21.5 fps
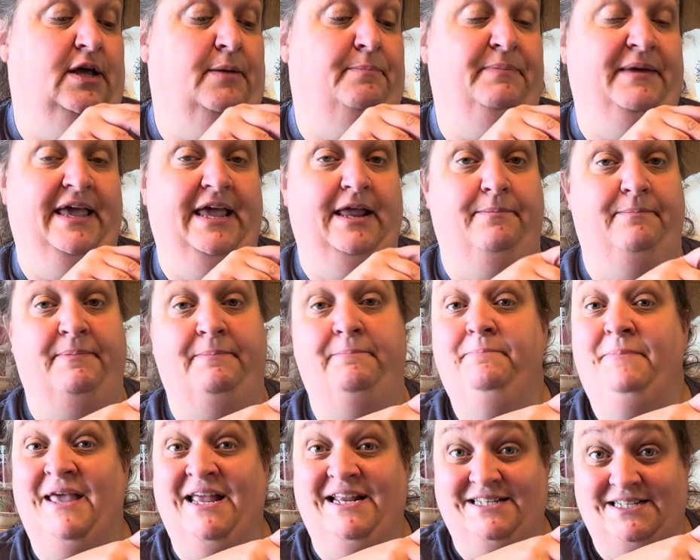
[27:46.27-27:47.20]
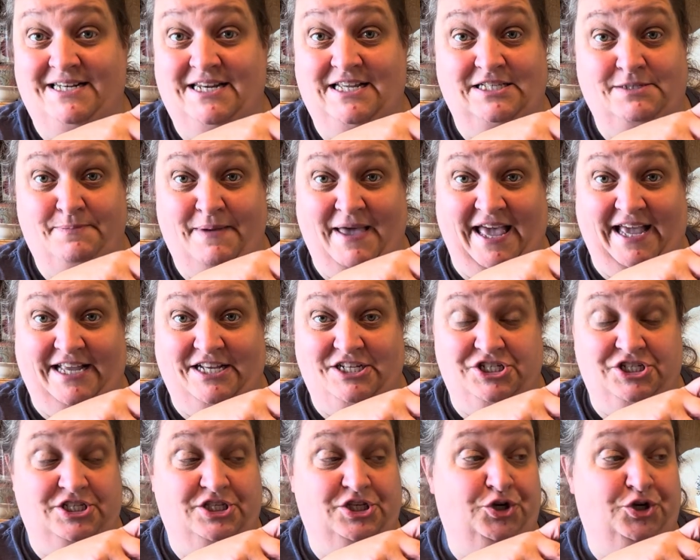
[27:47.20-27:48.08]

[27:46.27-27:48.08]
peeked in his packages,